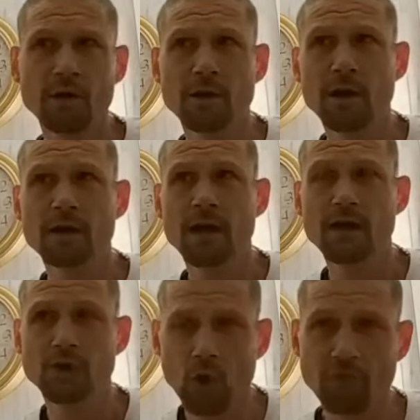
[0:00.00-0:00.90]
and
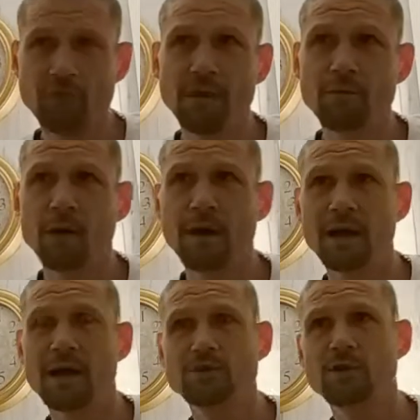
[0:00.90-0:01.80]
get your feedback
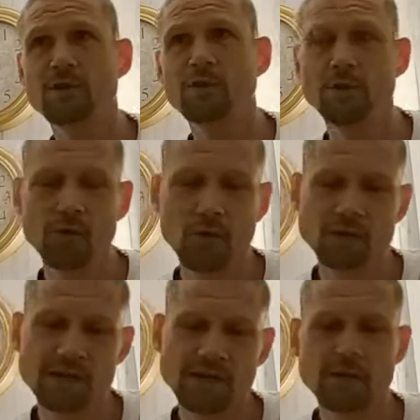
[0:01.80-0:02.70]
as we do with your
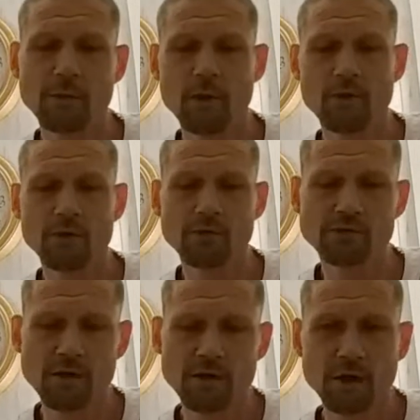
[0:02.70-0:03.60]
testimonials,
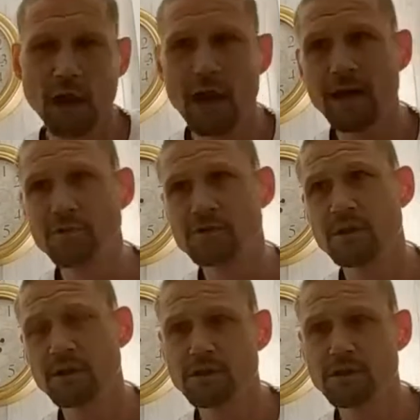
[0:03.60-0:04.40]
the claims,